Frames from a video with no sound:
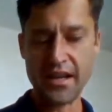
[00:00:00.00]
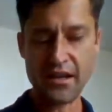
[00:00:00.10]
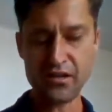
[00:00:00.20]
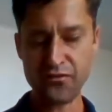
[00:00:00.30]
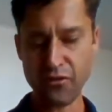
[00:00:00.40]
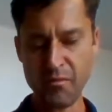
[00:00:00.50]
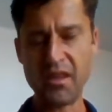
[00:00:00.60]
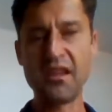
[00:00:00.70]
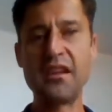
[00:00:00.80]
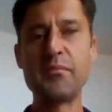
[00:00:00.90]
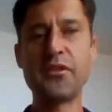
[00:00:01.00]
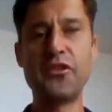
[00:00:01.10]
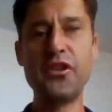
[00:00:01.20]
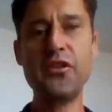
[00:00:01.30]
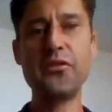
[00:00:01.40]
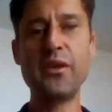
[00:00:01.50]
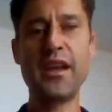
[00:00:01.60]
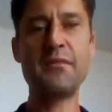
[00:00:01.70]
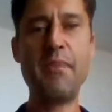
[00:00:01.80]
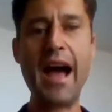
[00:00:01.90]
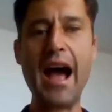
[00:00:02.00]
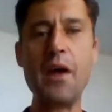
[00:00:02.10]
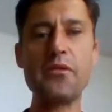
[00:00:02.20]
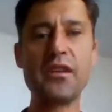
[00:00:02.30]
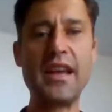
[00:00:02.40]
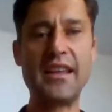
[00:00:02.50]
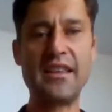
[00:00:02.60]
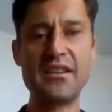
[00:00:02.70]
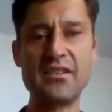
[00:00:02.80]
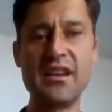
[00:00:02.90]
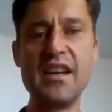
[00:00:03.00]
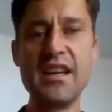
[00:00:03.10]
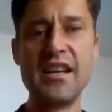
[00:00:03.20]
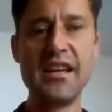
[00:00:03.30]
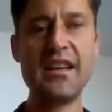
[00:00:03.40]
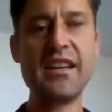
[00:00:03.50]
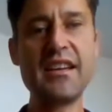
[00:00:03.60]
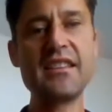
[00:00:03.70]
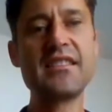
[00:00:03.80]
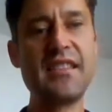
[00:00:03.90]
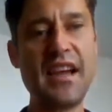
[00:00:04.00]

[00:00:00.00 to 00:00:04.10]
His formula number 2 in powder like this is